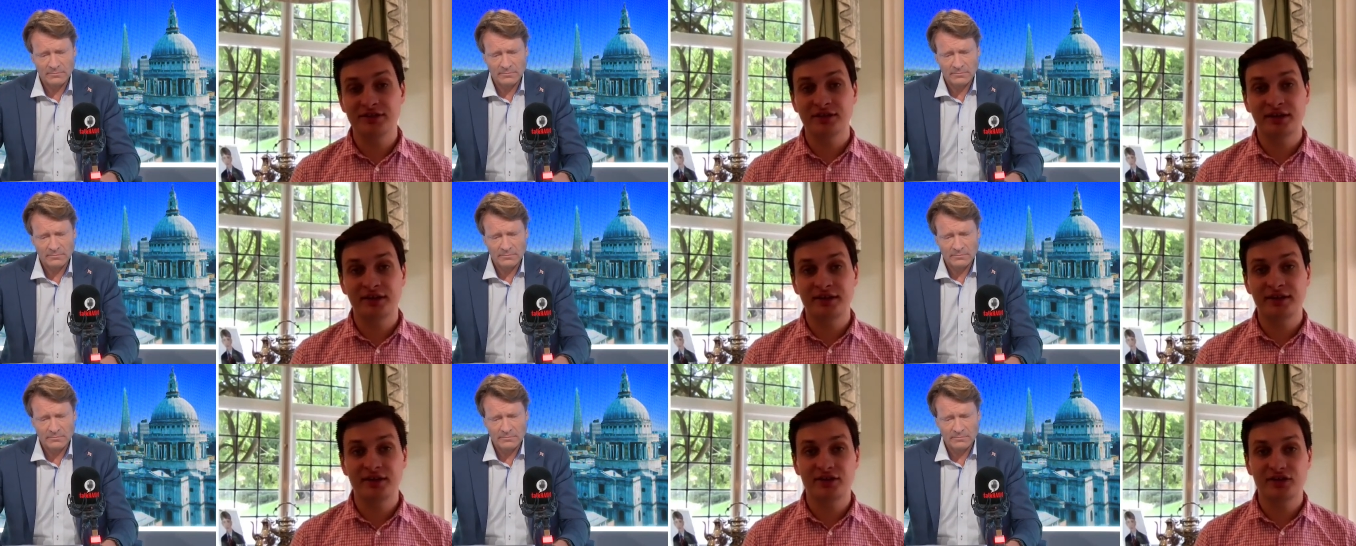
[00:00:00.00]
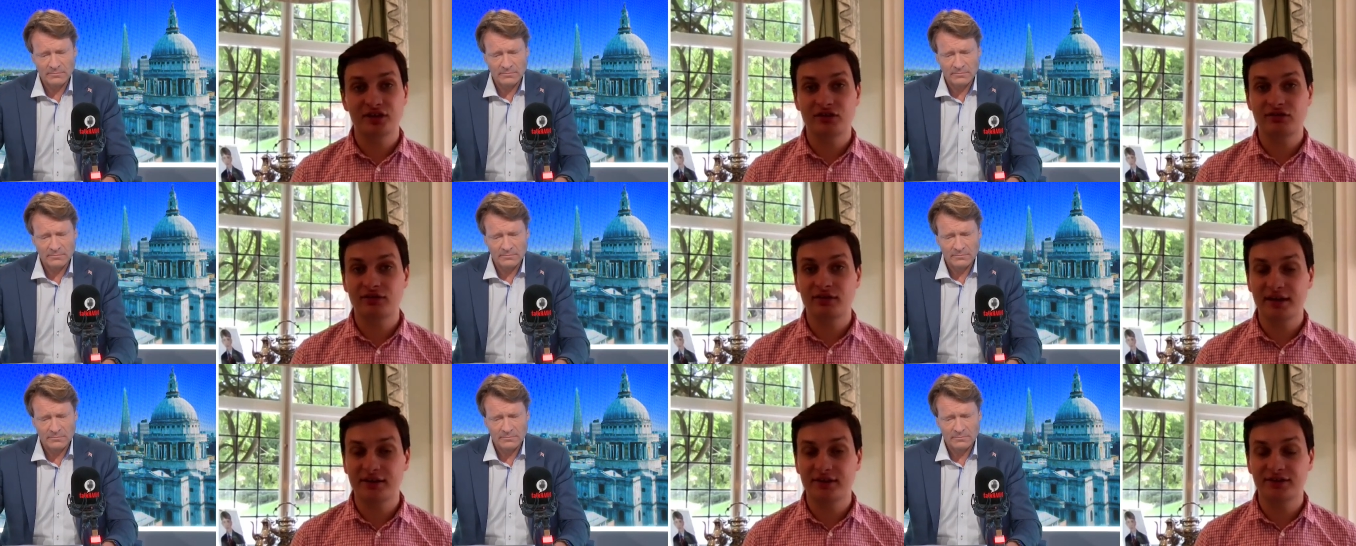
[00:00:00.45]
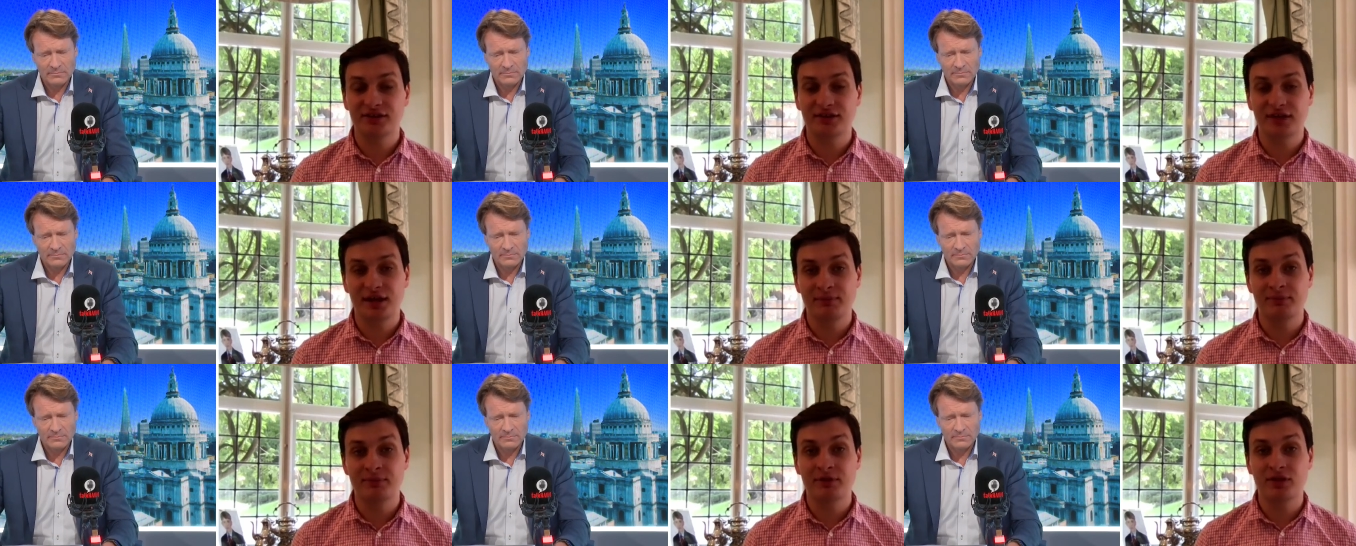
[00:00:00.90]
Speaker 1: And I think it's a credit to
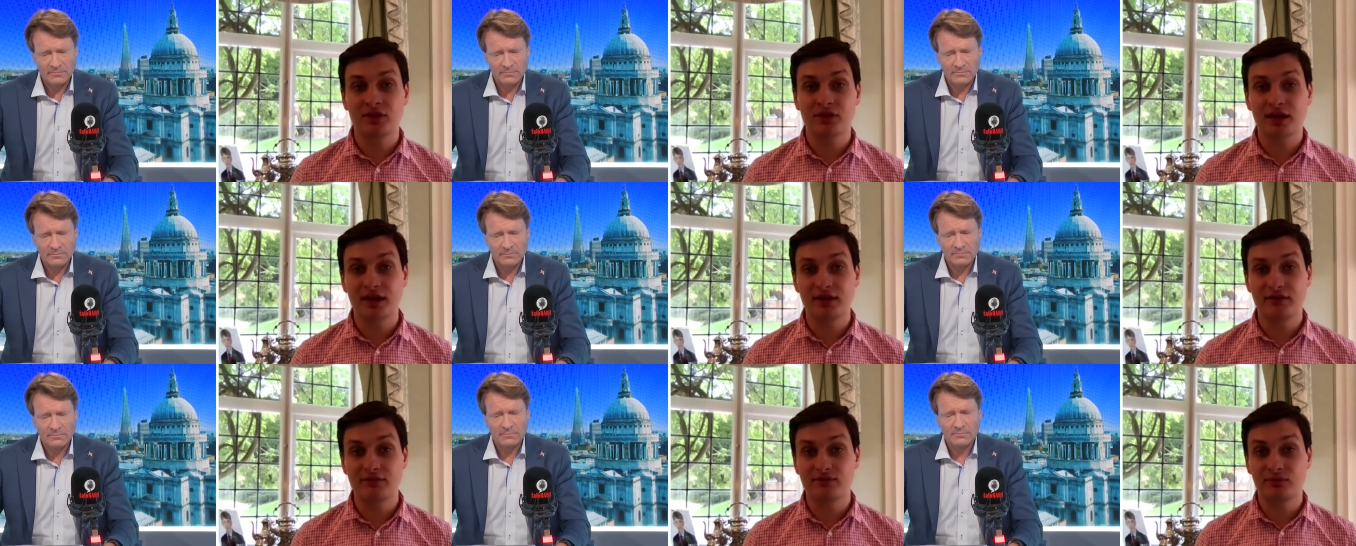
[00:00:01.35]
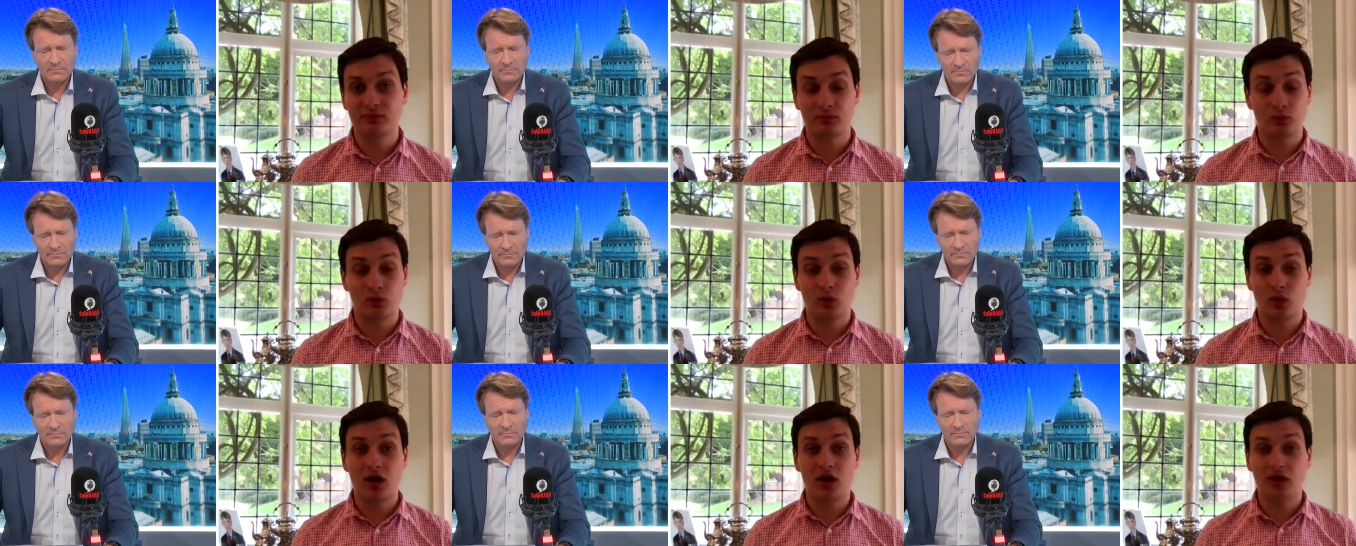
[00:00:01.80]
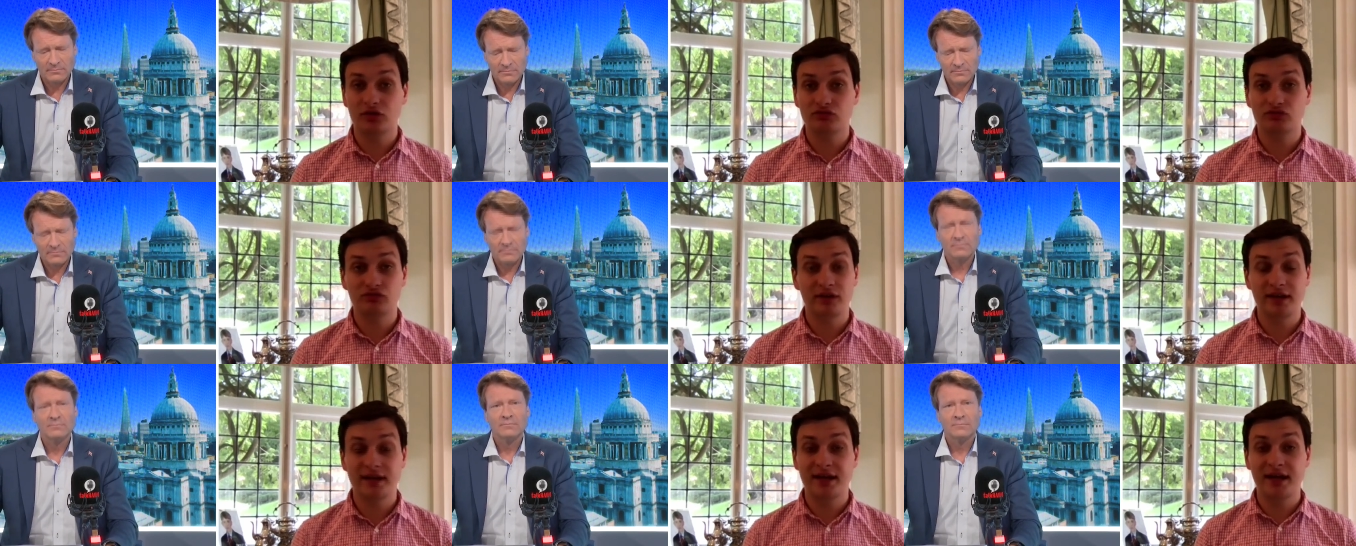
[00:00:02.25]
them that they've worked
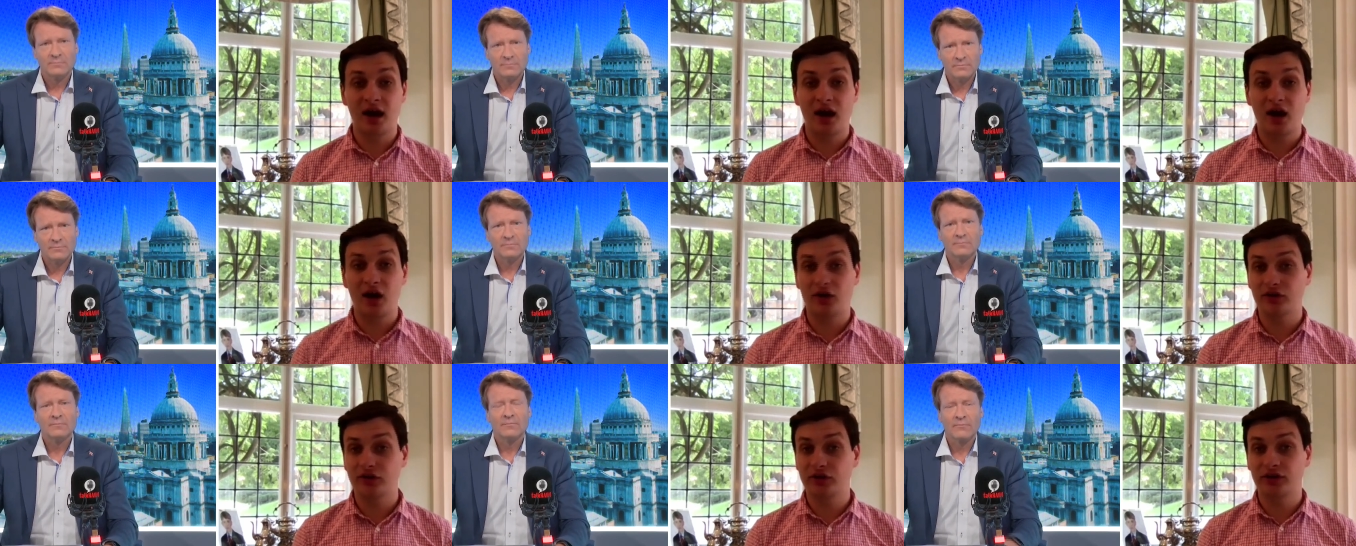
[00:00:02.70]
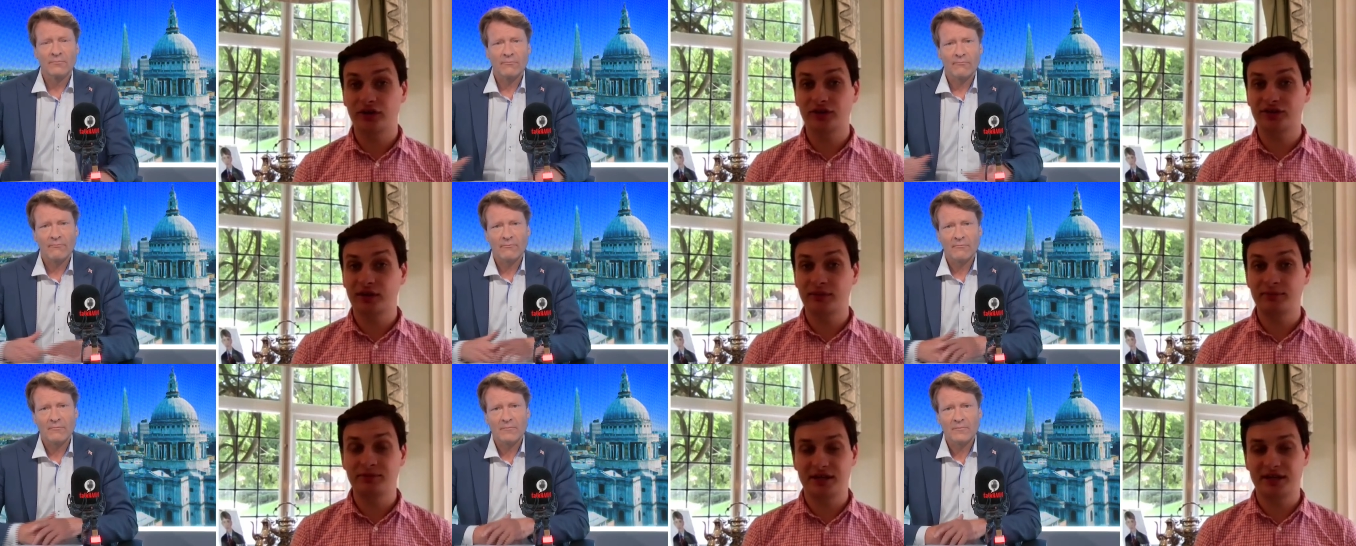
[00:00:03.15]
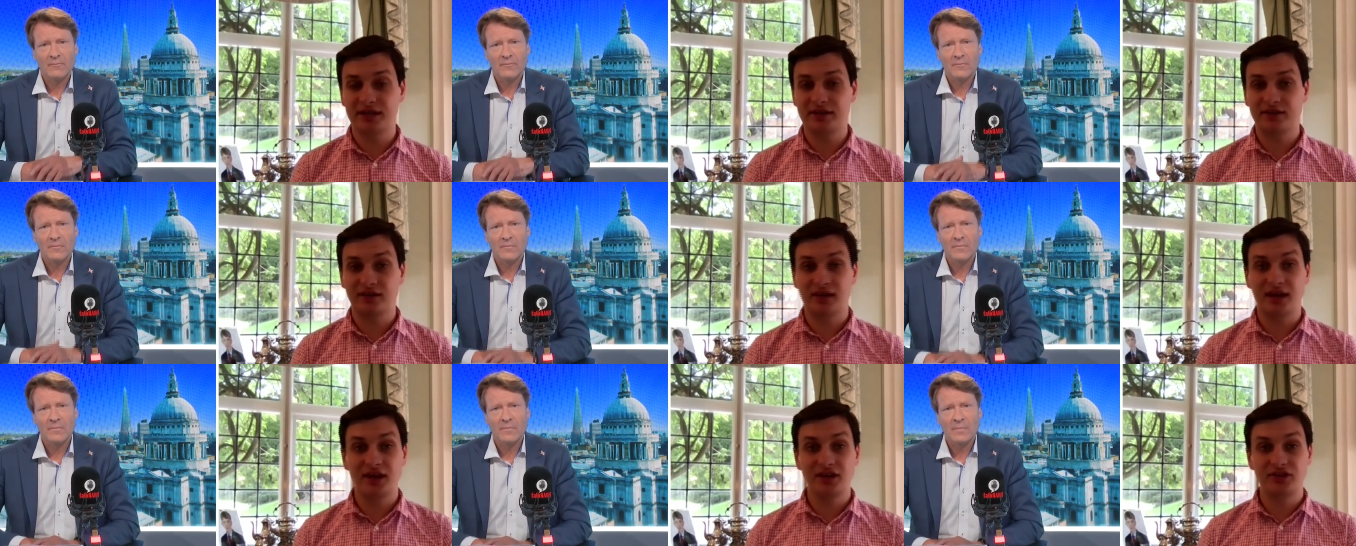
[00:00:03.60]
really hard on a subject
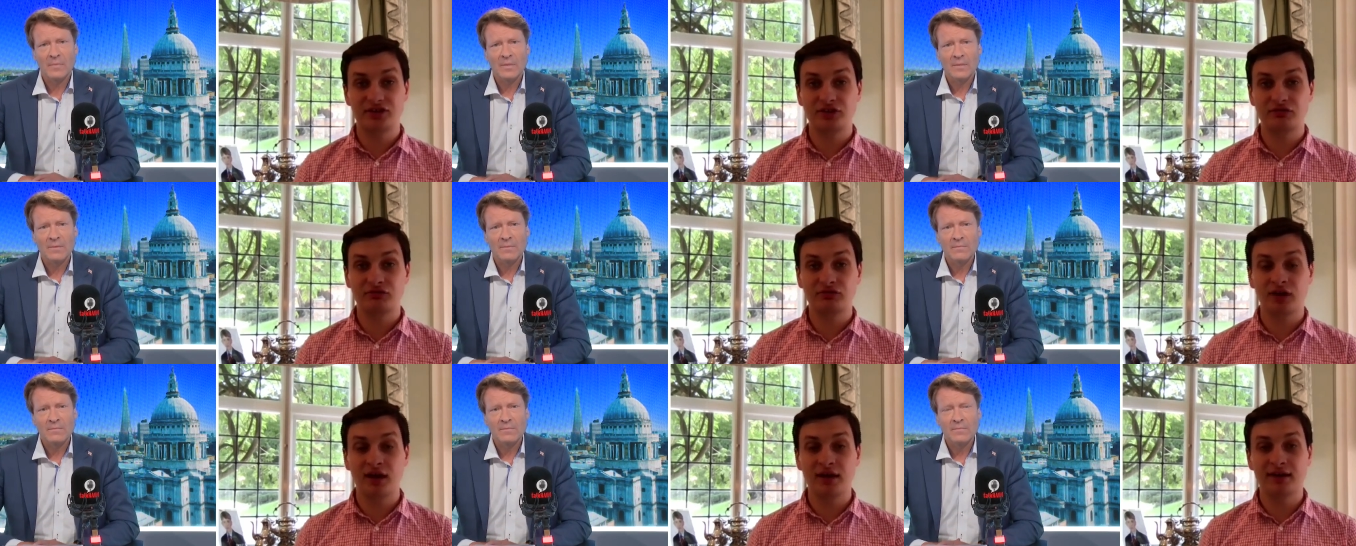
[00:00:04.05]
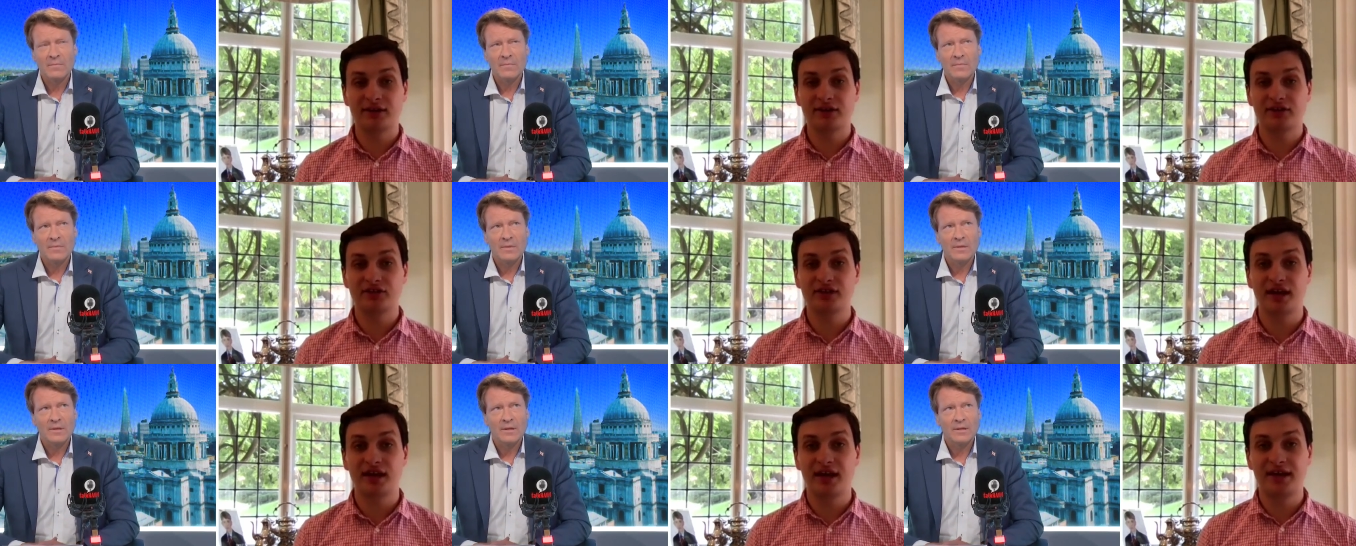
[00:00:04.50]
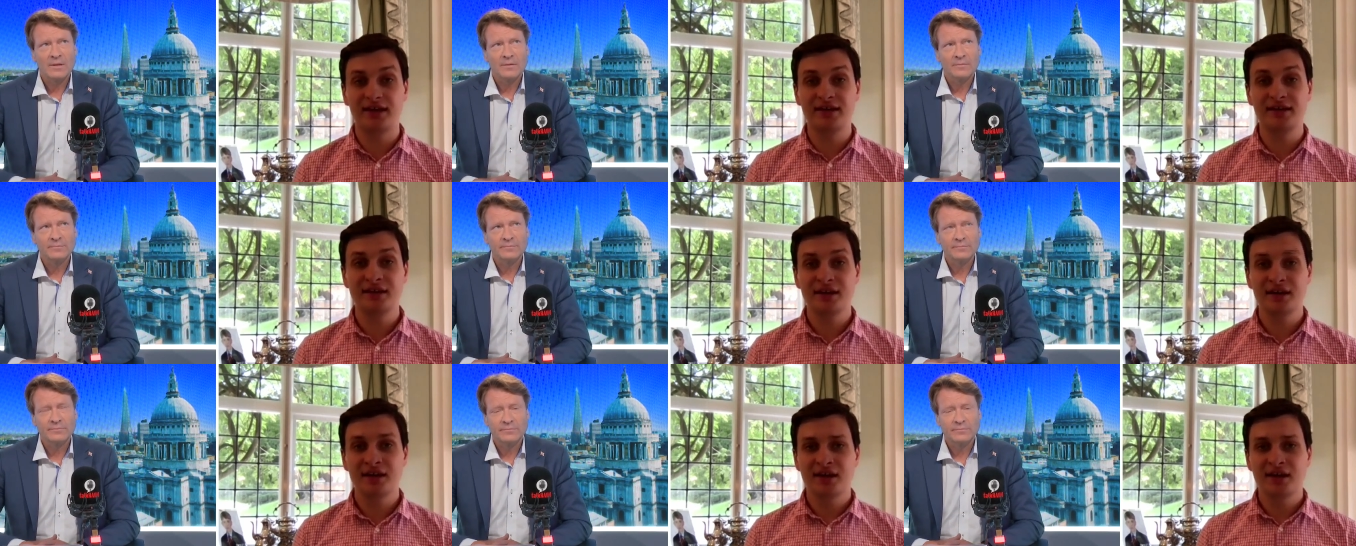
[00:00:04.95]
that, as you rightly say,